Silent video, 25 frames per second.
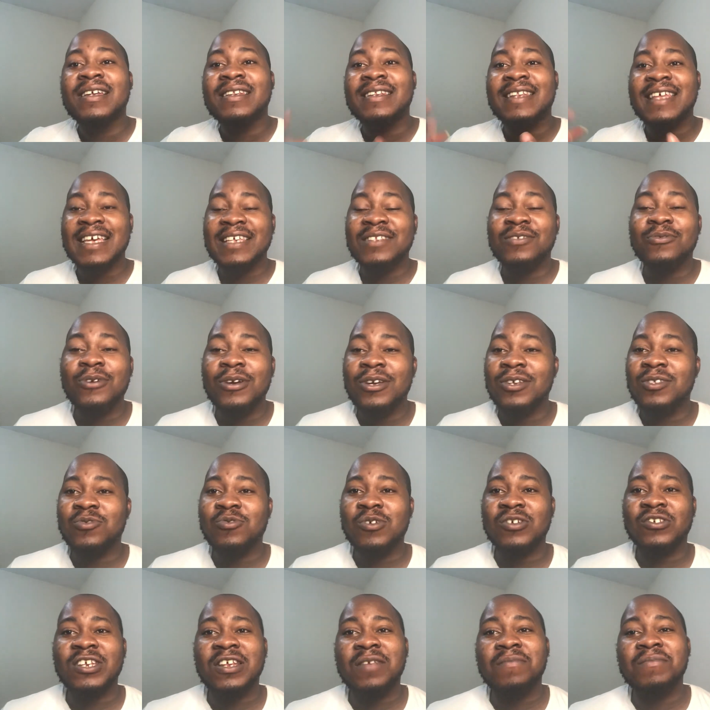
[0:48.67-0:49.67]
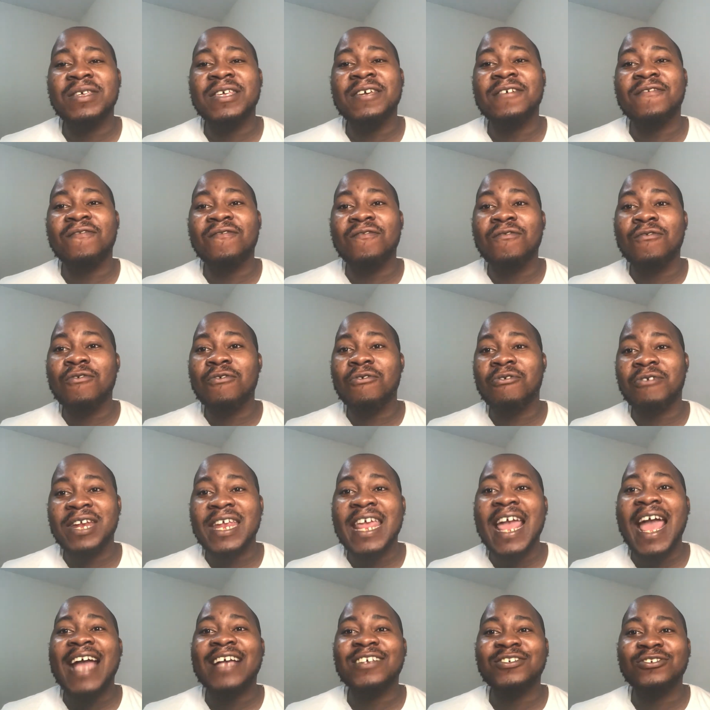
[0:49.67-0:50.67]
There's going to actually be a full
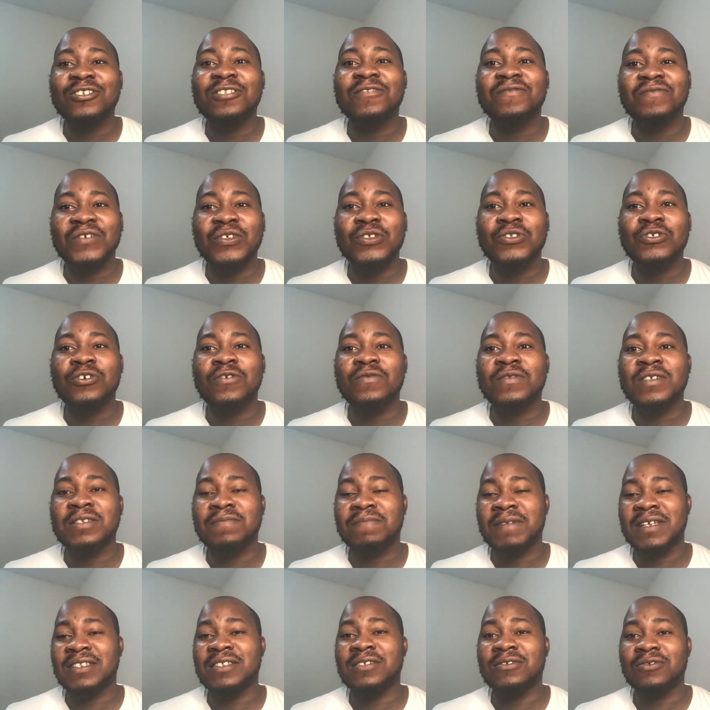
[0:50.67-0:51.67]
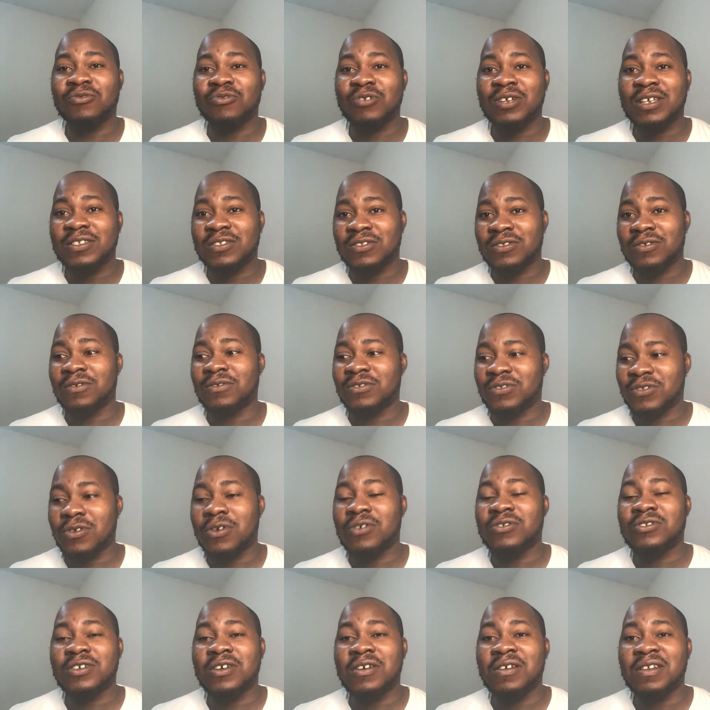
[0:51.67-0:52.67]
reaction video of this particular
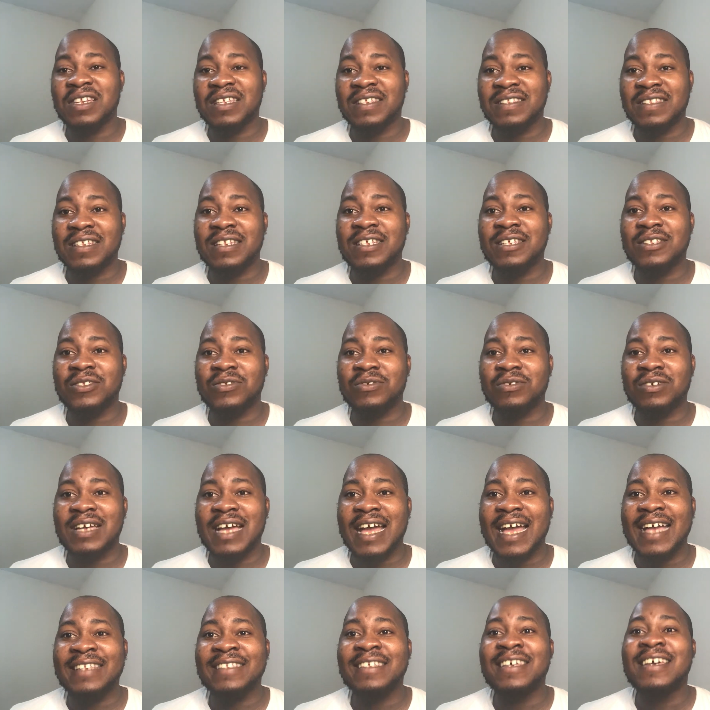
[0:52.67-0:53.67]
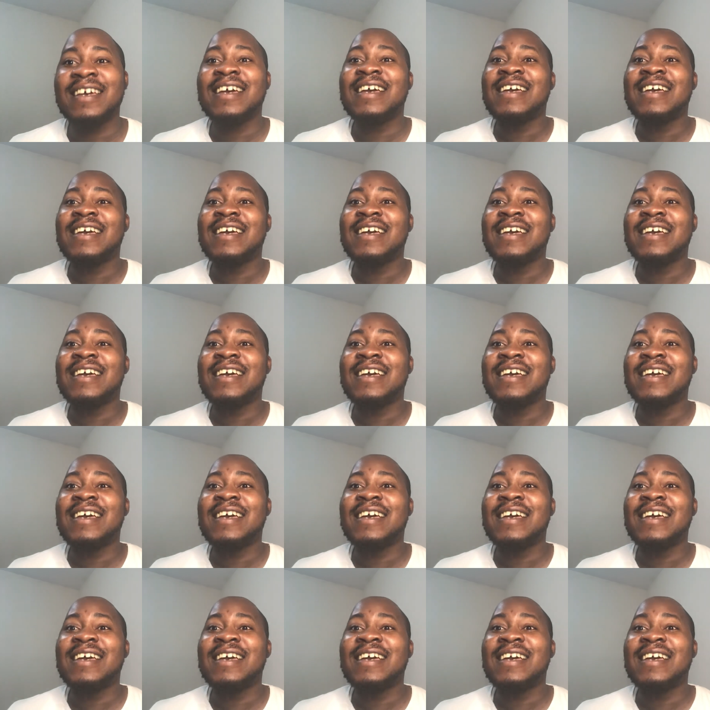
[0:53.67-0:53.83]
song you're listening to, guys.